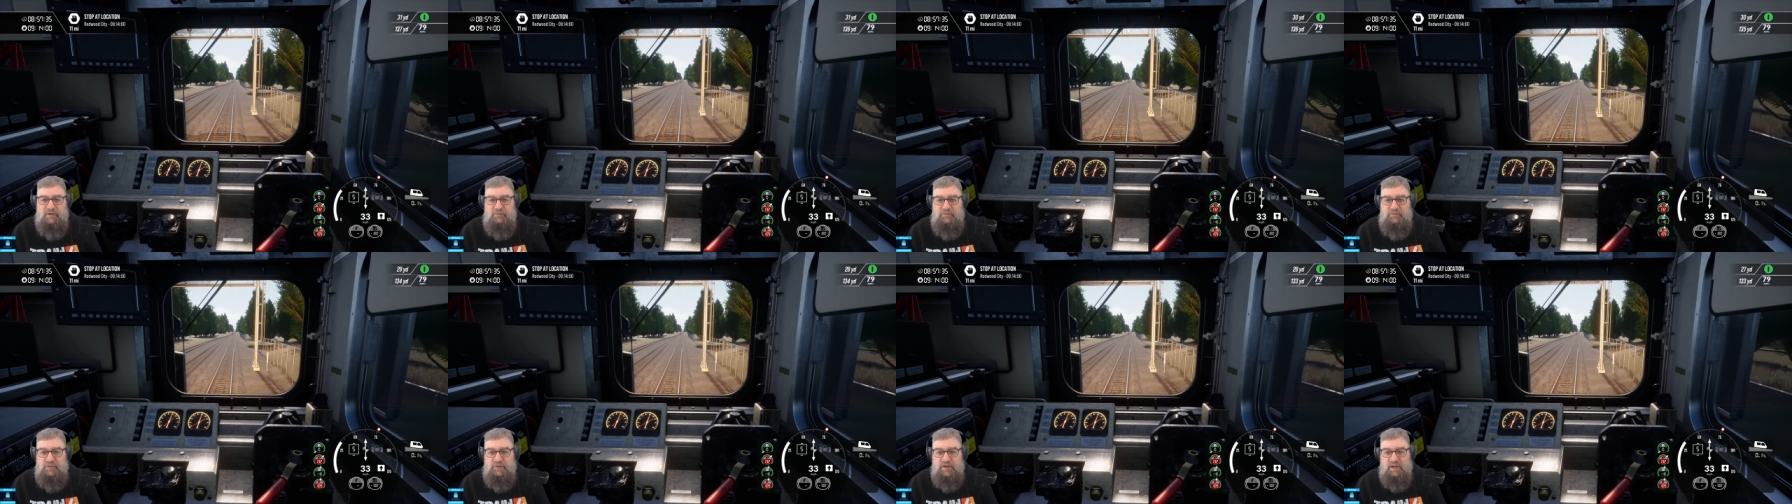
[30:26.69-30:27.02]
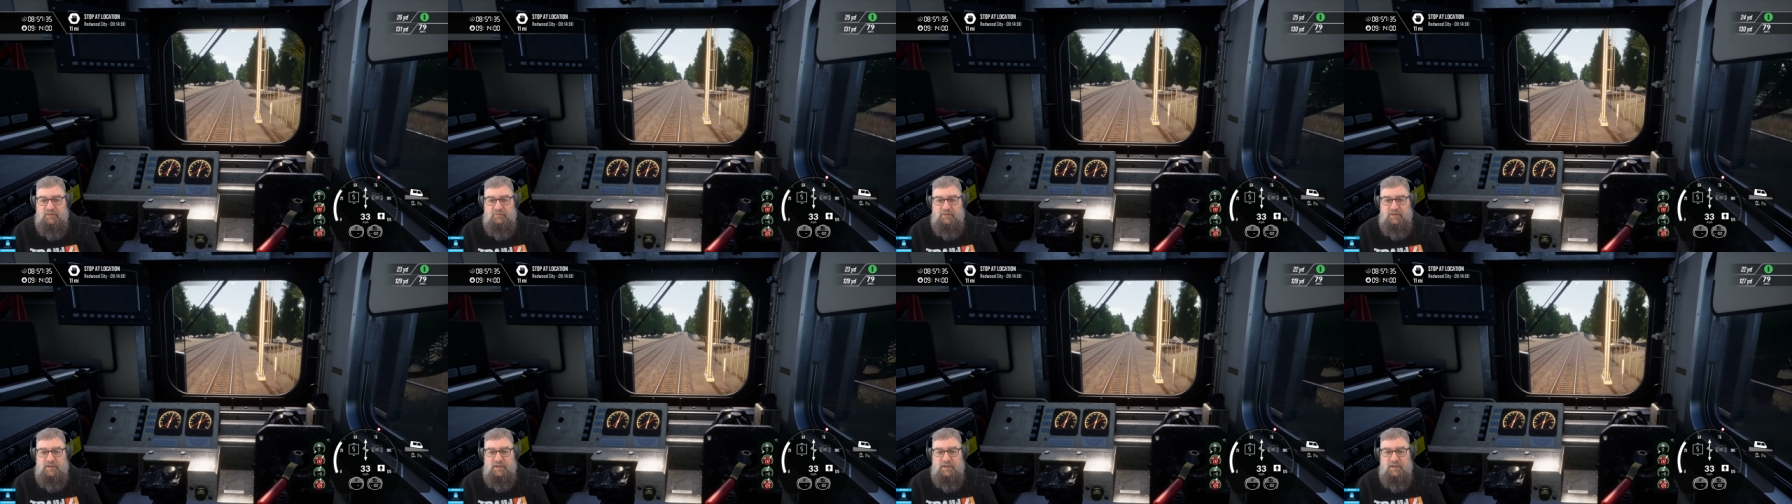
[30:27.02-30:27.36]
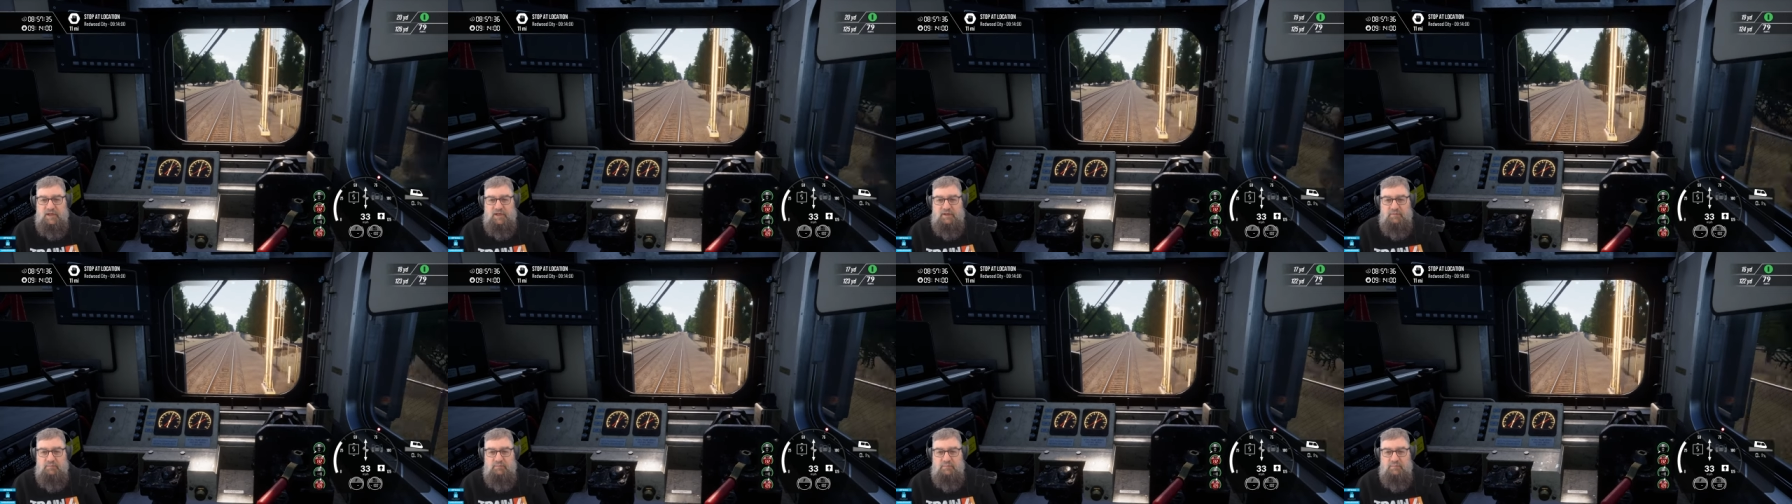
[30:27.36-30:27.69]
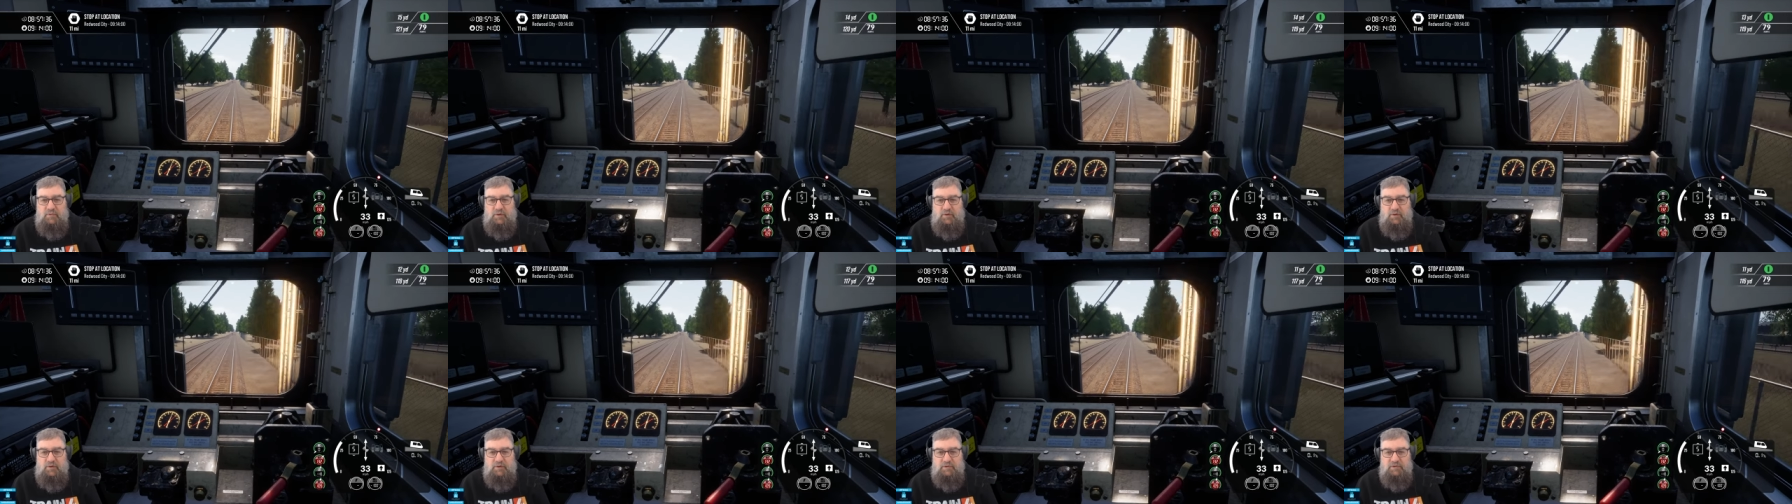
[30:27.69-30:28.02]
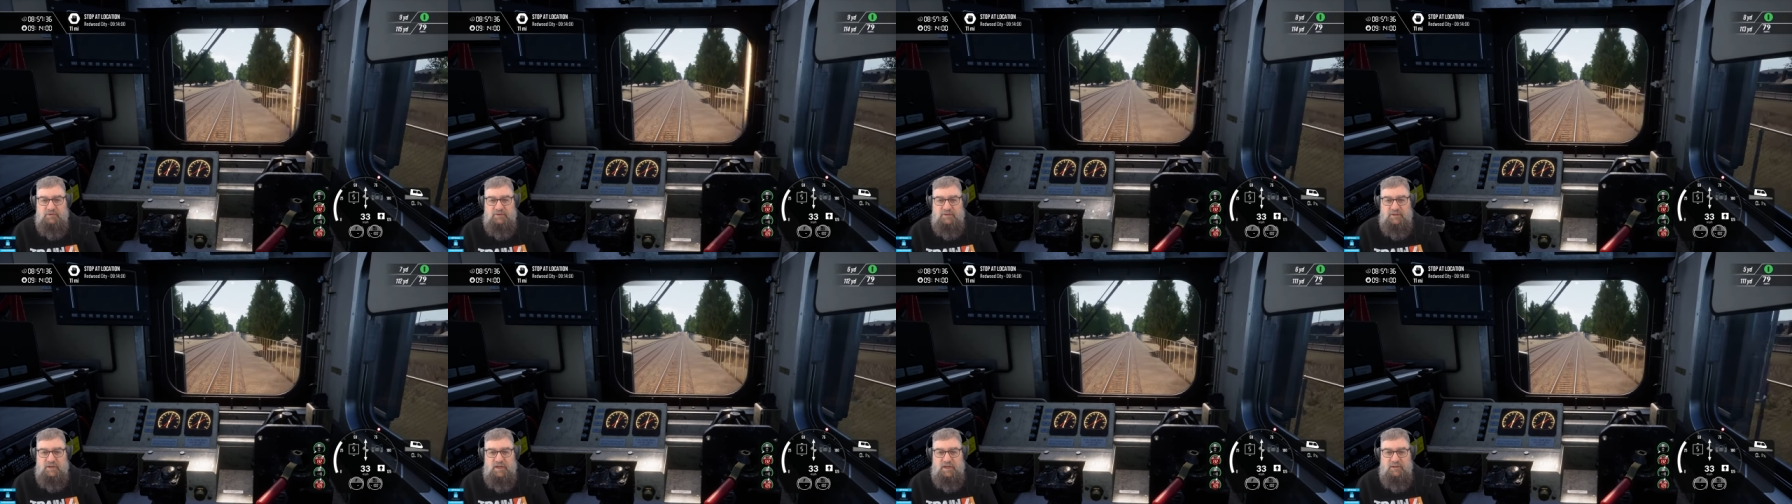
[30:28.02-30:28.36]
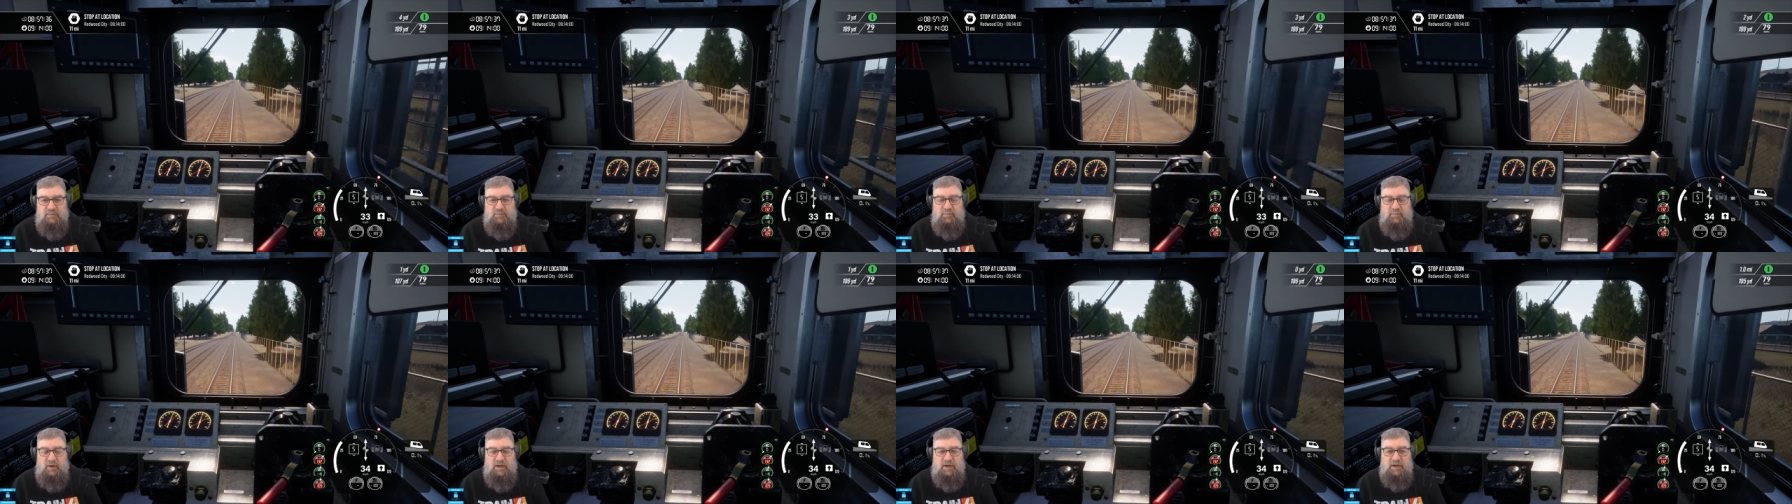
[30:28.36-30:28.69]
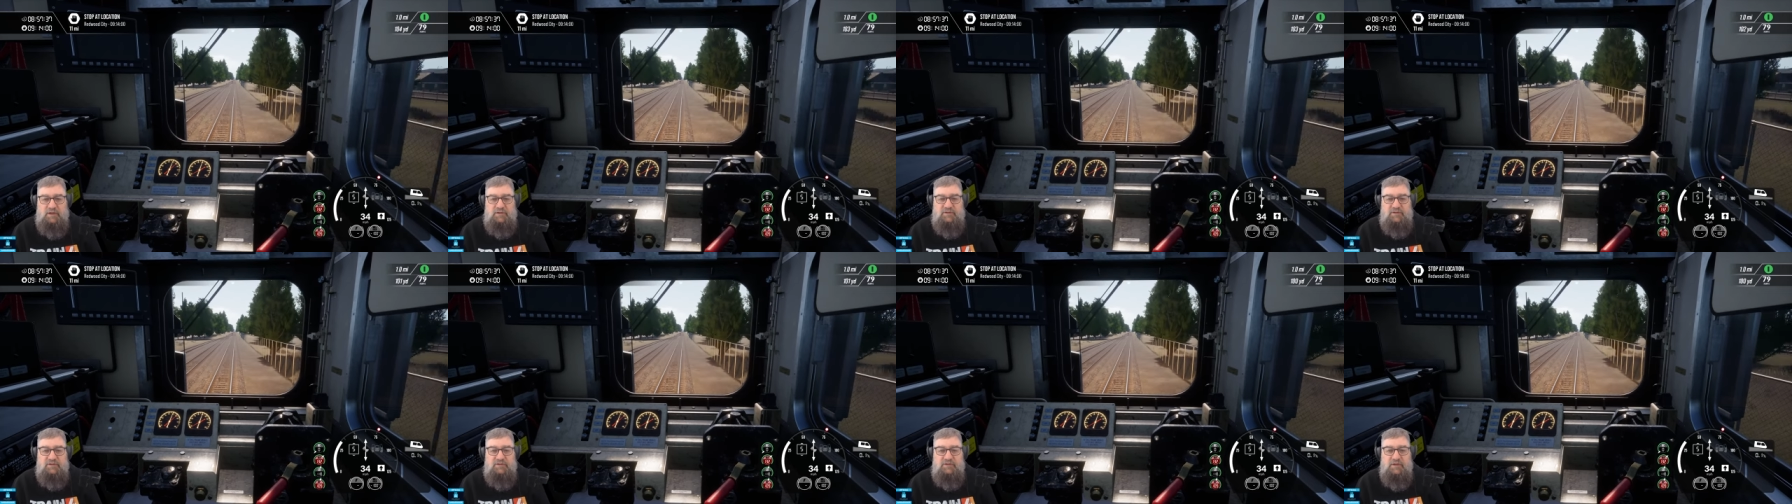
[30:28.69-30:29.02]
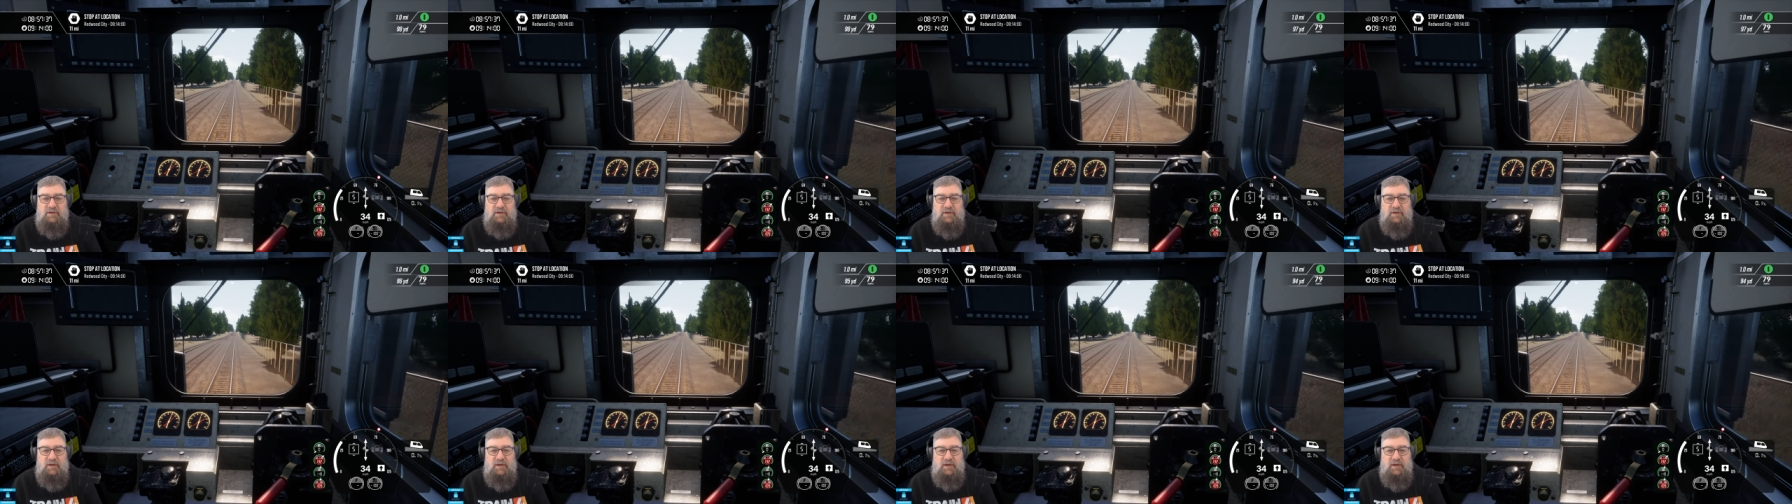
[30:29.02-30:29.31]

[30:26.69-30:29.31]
if you get the game on Game Pass